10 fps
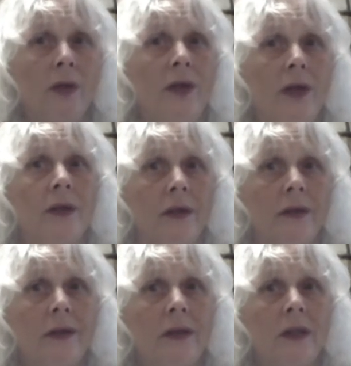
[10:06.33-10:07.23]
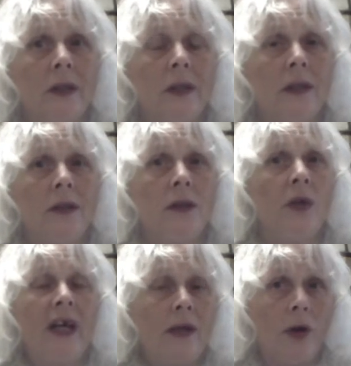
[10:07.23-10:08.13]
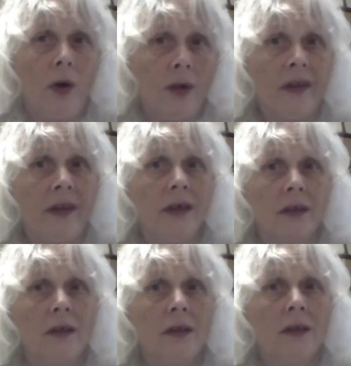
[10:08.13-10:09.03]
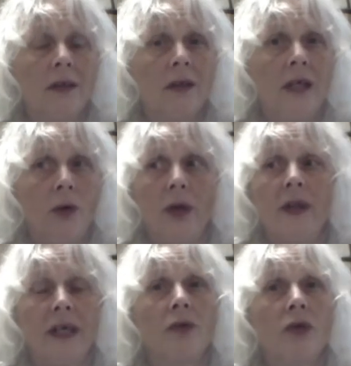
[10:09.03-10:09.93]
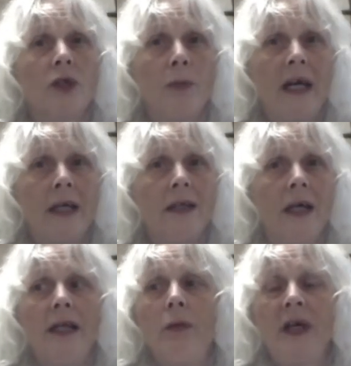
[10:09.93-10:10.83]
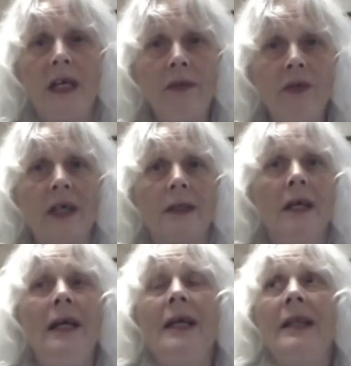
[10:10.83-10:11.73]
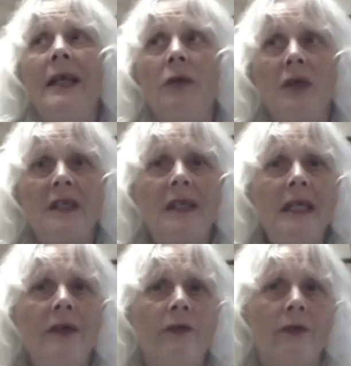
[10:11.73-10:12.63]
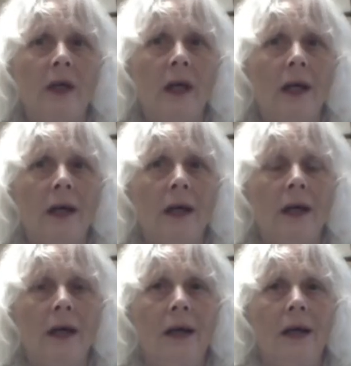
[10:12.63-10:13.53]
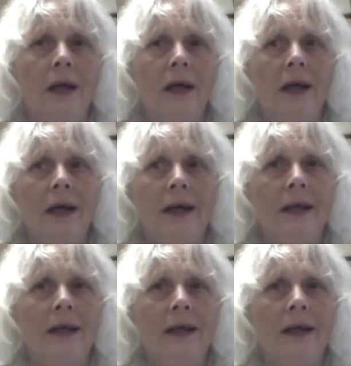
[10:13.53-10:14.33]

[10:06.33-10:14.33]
doctors. So they had earned that. They had earned that respect, and they were given it. They received the